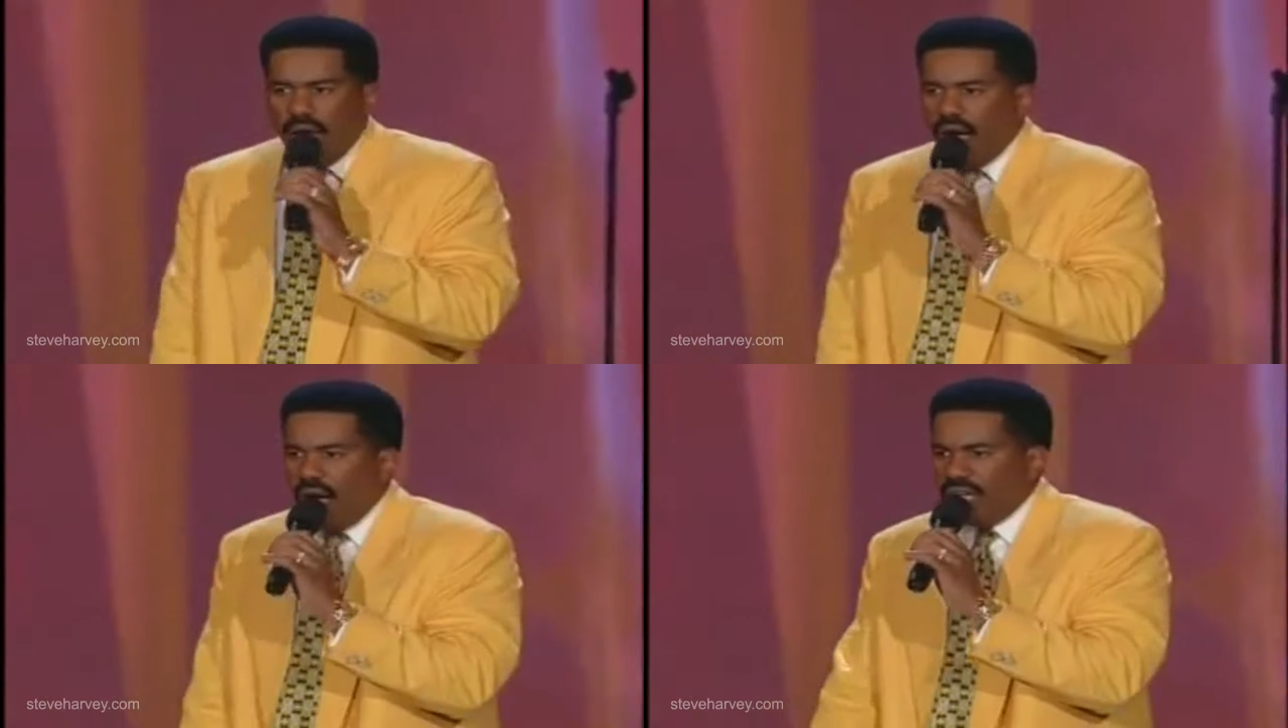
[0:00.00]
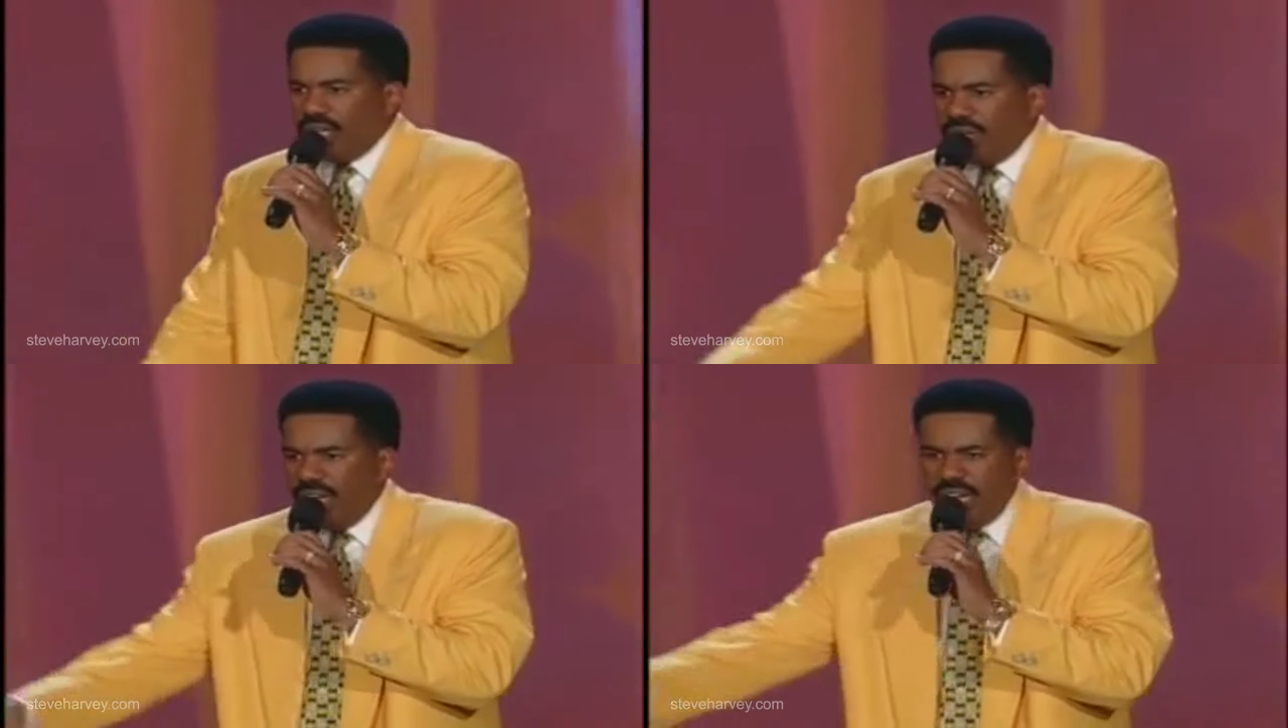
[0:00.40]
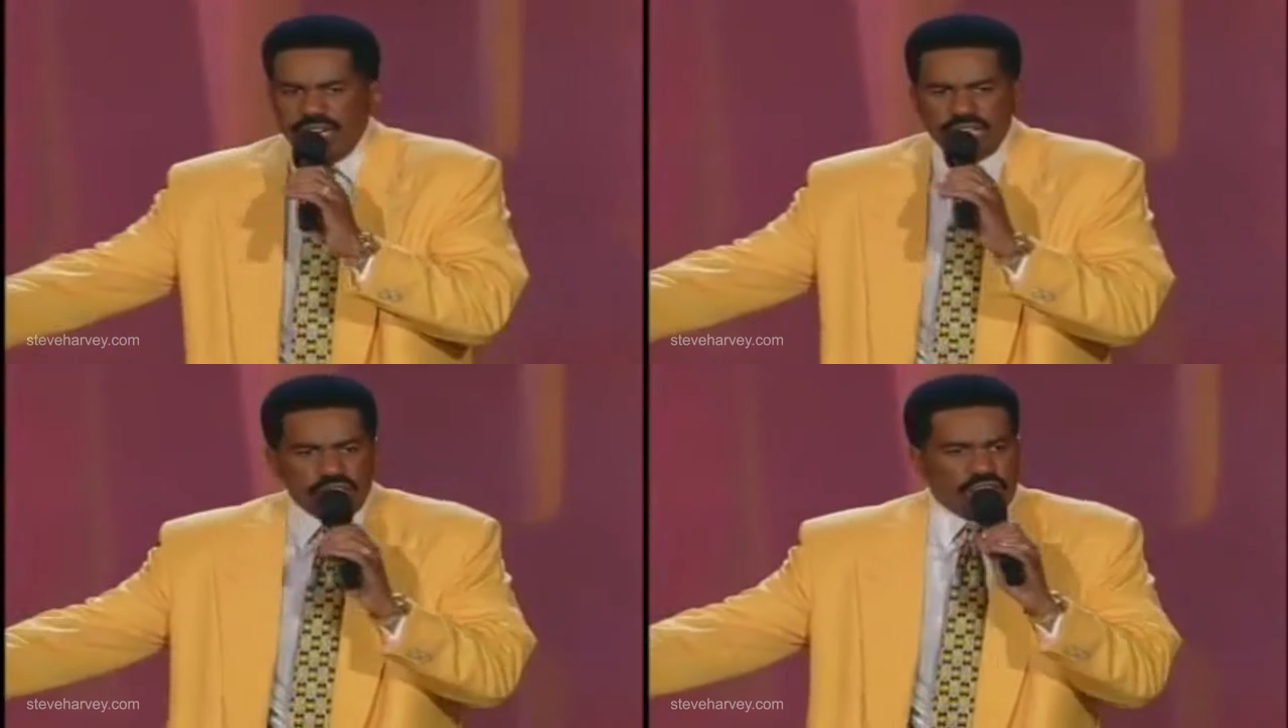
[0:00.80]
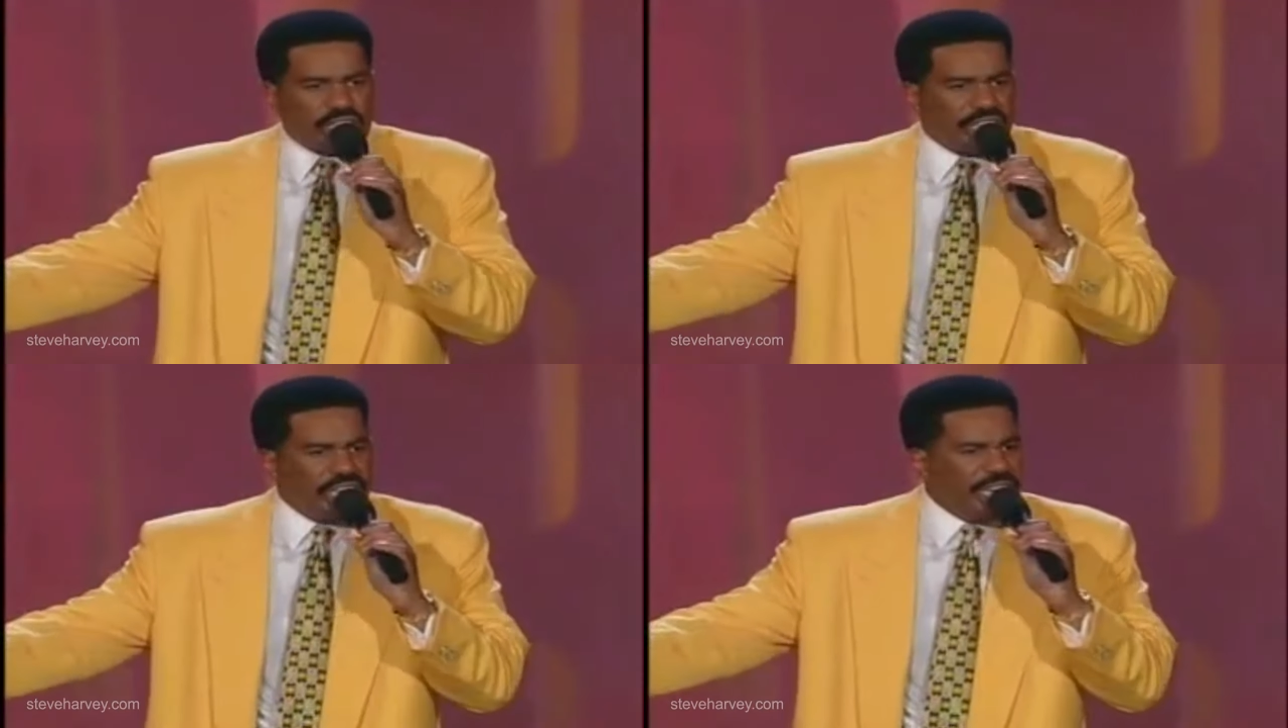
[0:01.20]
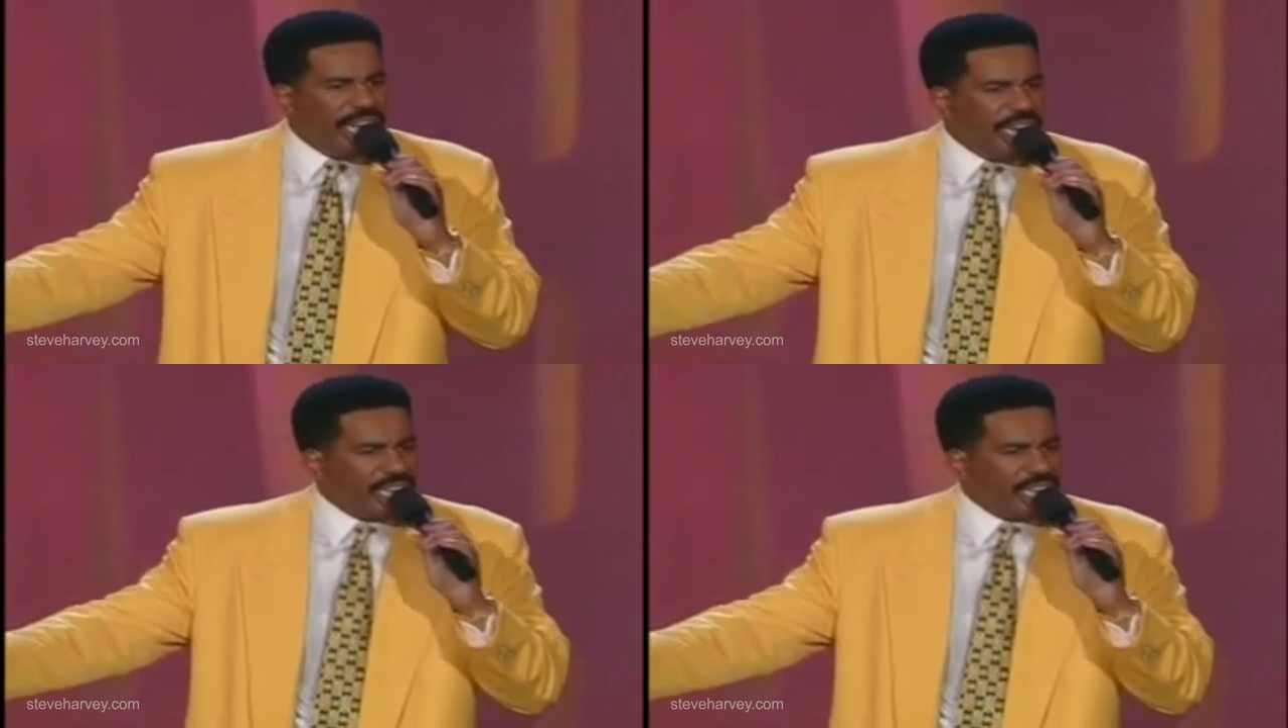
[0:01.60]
All you need is a skillet and